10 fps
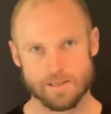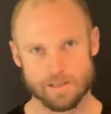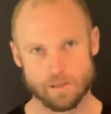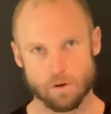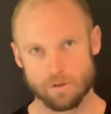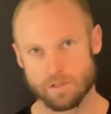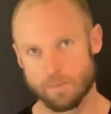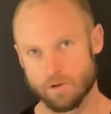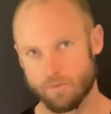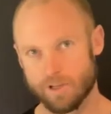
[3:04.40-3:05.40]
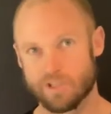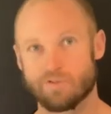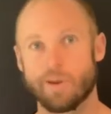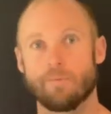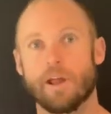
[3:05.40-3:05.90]
is the concept of
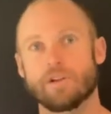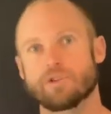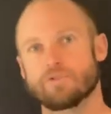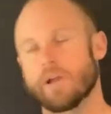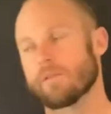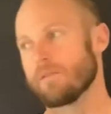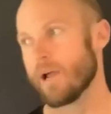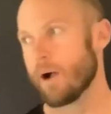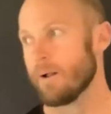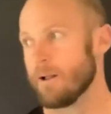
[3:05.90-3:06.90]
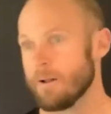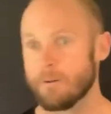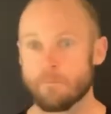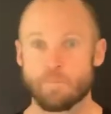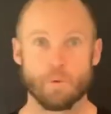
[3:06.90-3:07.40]
extreme range strength. Now,
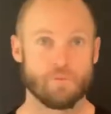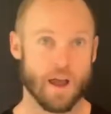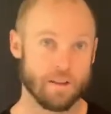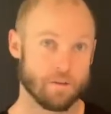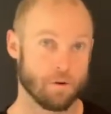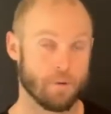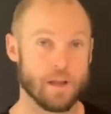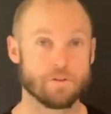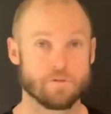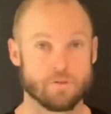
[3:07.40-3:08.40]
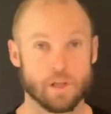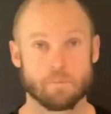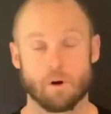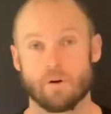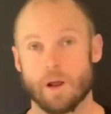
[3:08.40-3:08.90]
we've had the range of strength
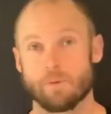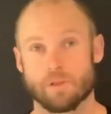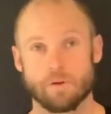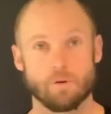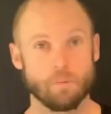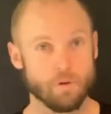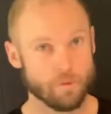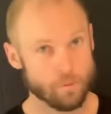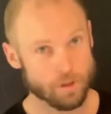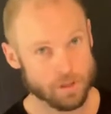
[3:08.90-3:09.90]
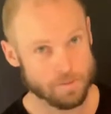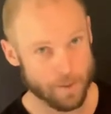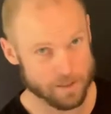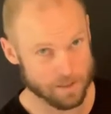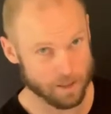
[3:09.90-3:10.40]
program within Real Movement, which has
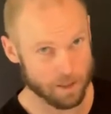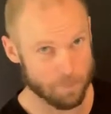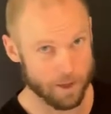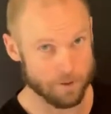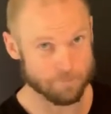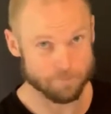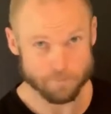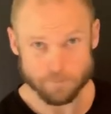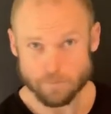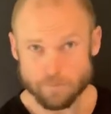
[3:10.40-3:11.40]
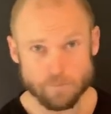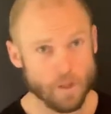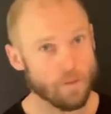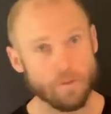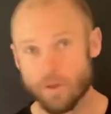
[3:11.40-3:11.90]
basically been
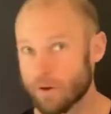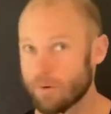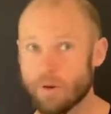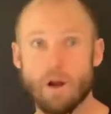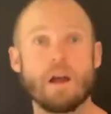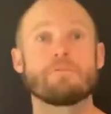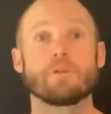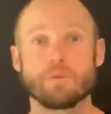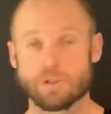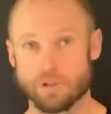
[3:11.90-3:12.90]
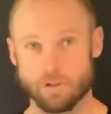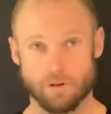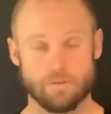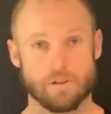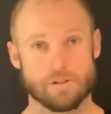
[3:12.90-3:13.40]
the evolution
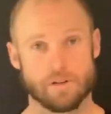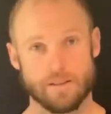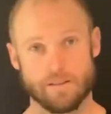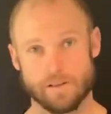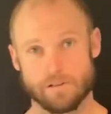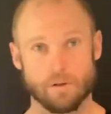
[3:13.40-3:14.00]
of this idea. So